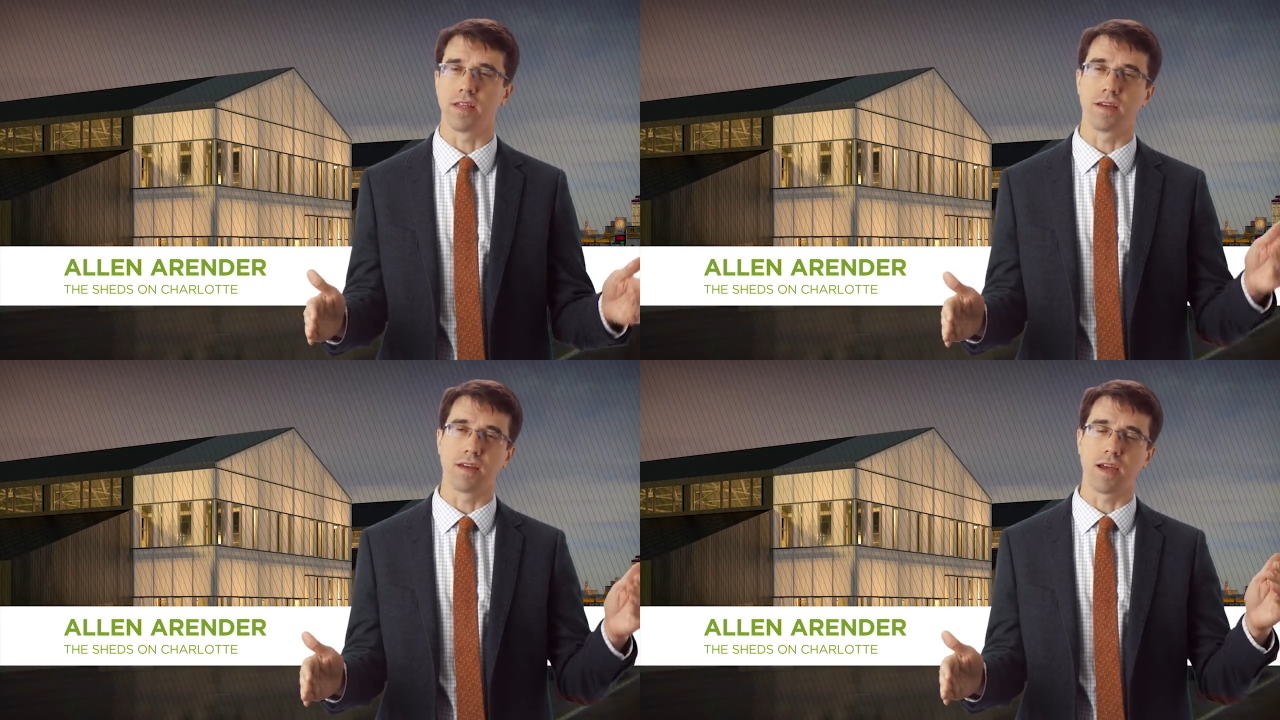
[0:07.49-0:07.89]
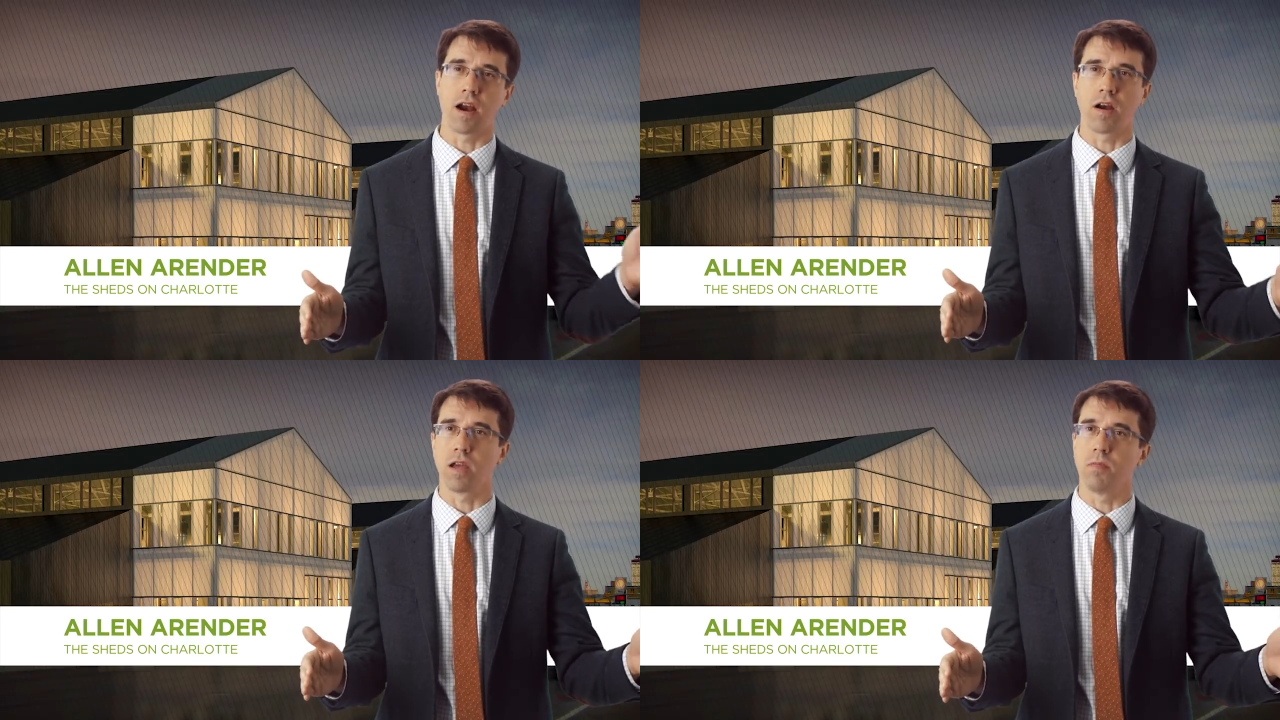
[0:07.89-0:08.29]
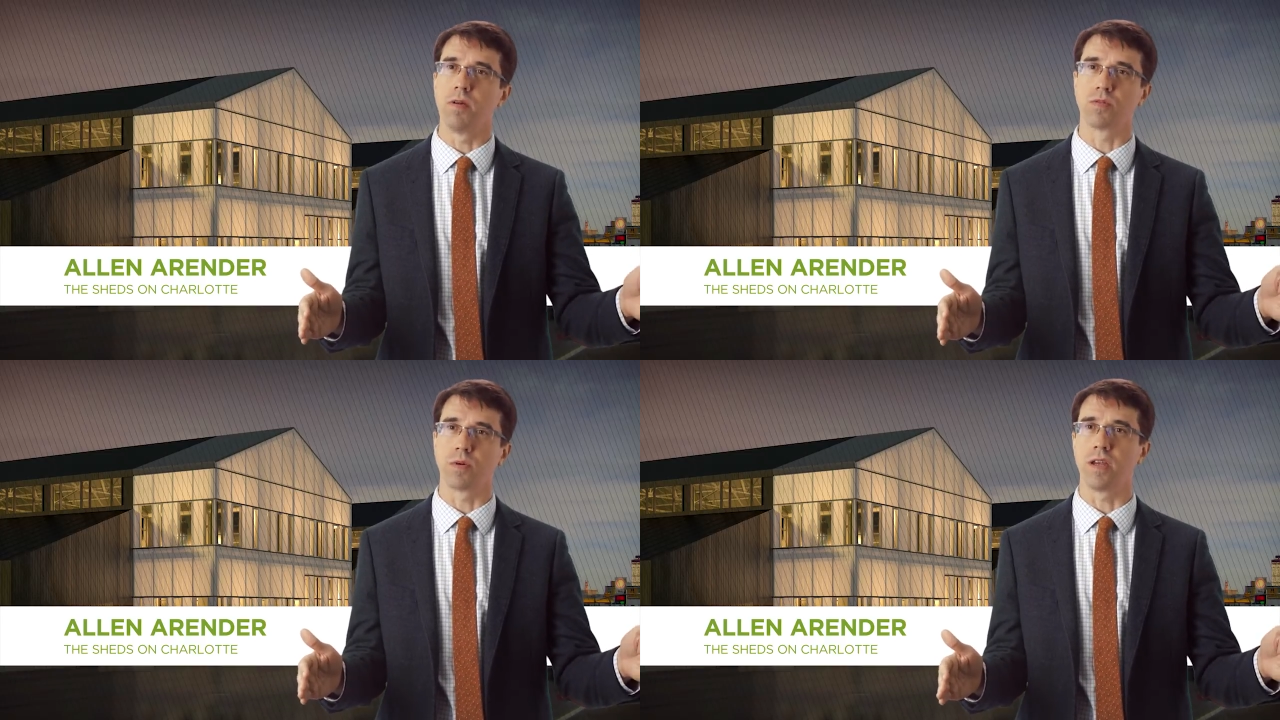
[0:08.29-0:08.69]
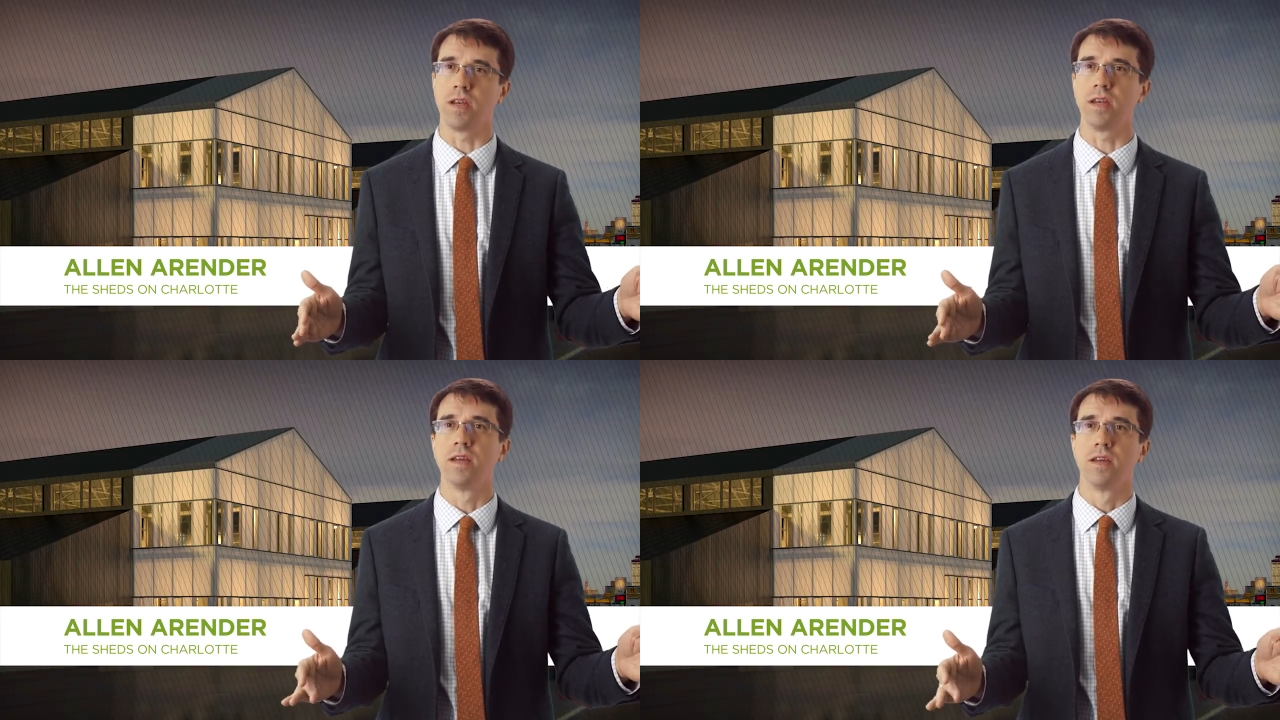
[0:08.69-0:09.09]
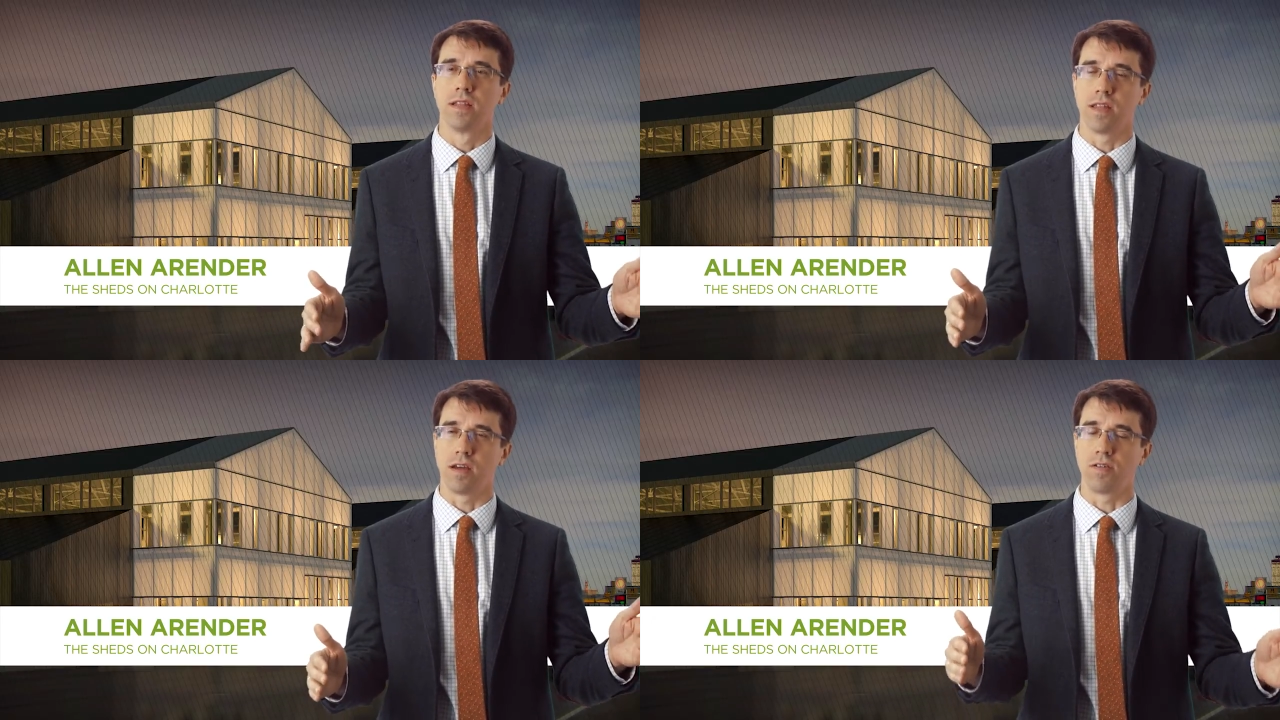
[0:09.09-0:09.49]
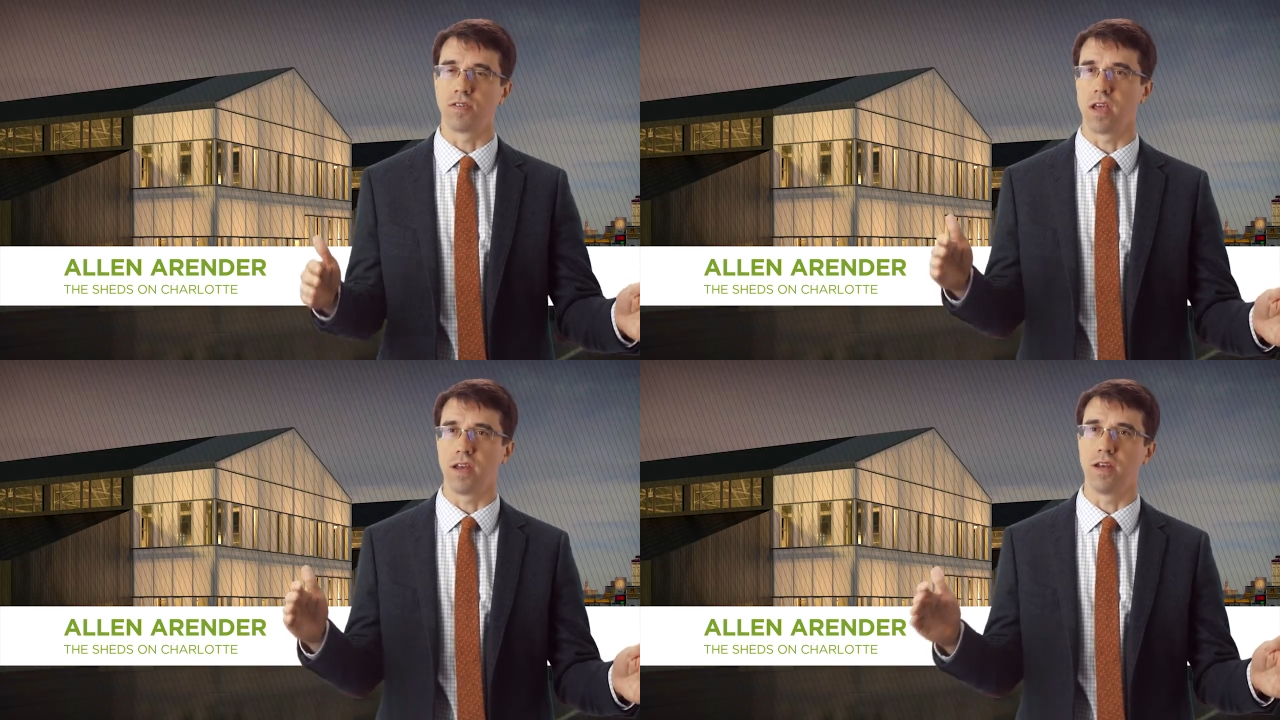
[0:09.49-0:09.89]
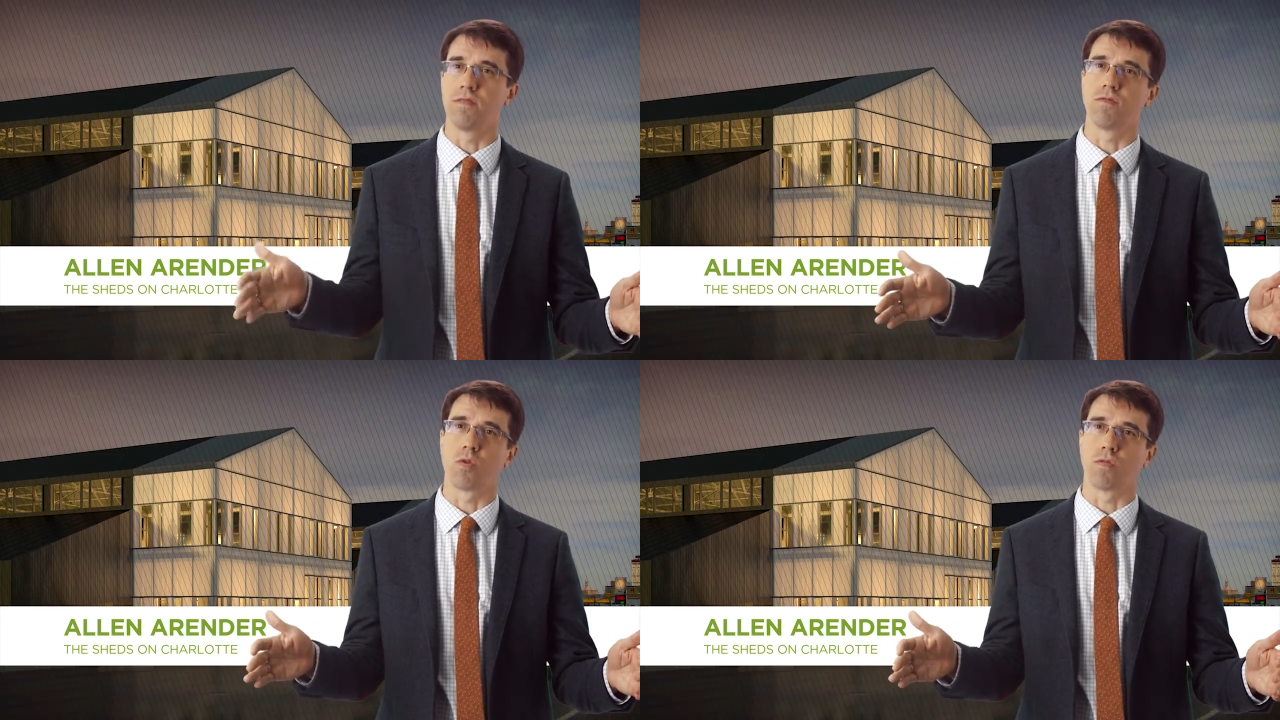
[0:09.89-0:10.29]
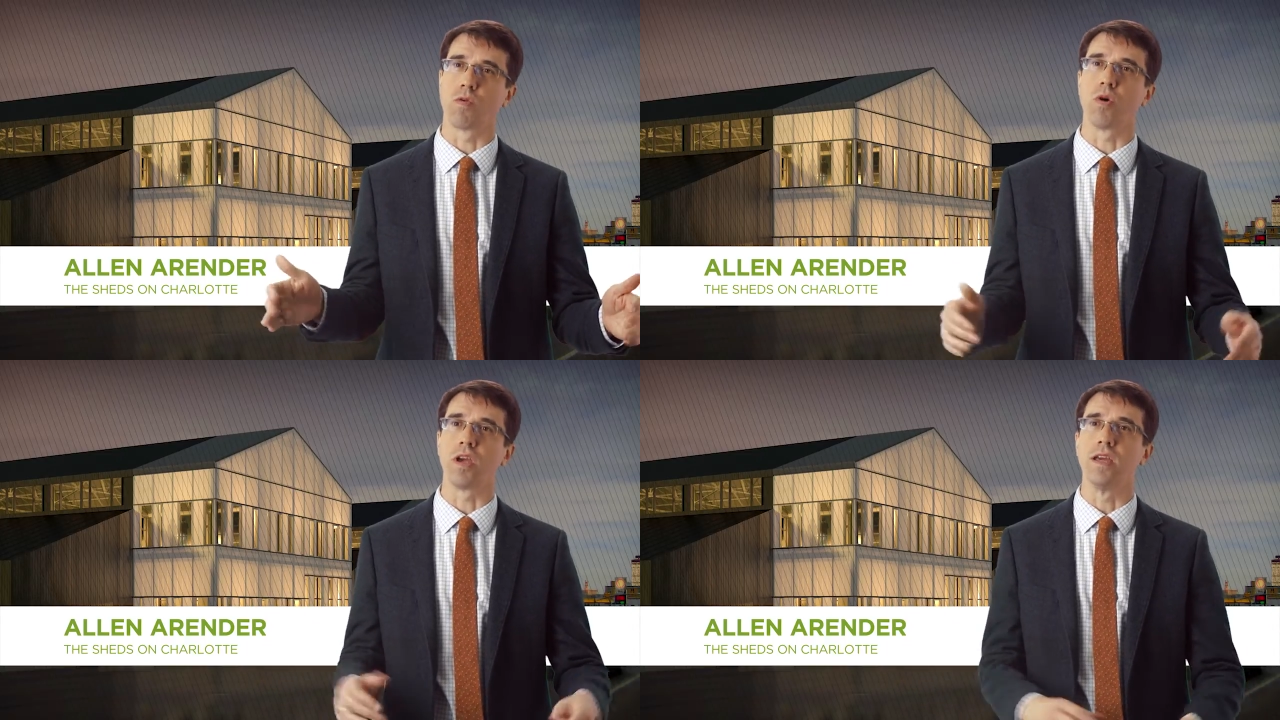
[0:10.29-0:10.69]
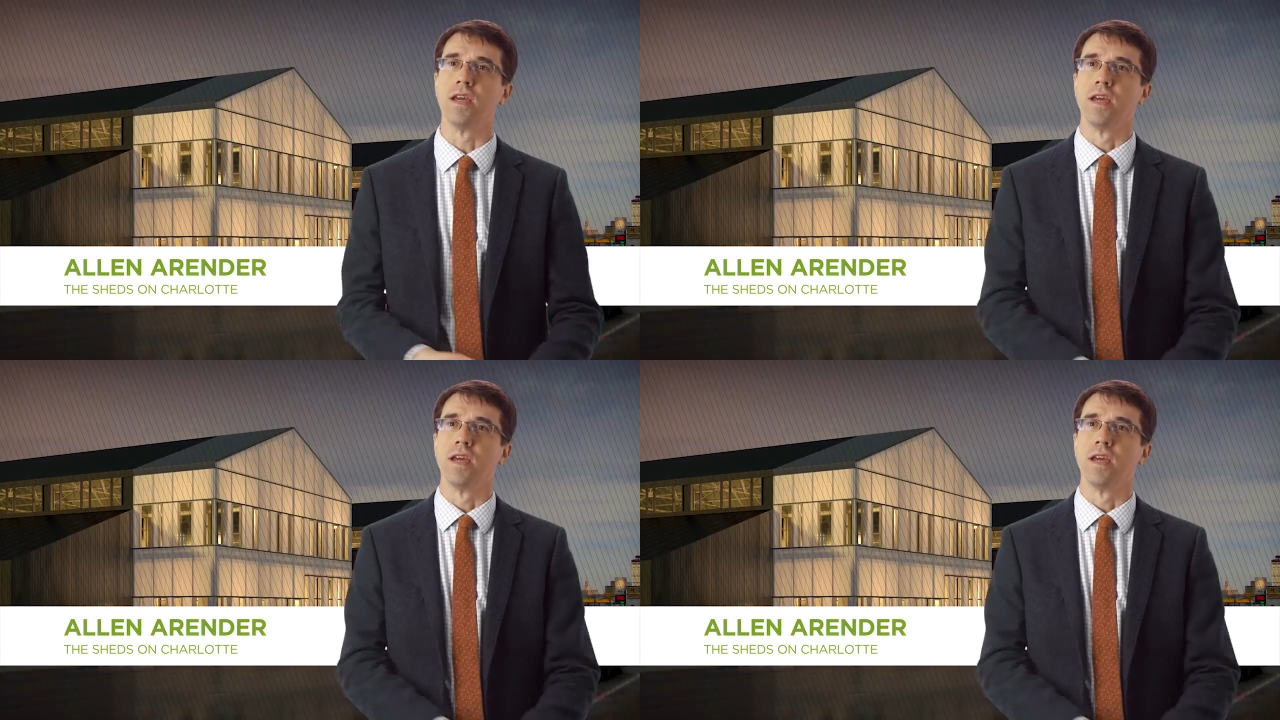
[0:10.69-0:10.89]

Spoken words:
the area between the interstate and 440,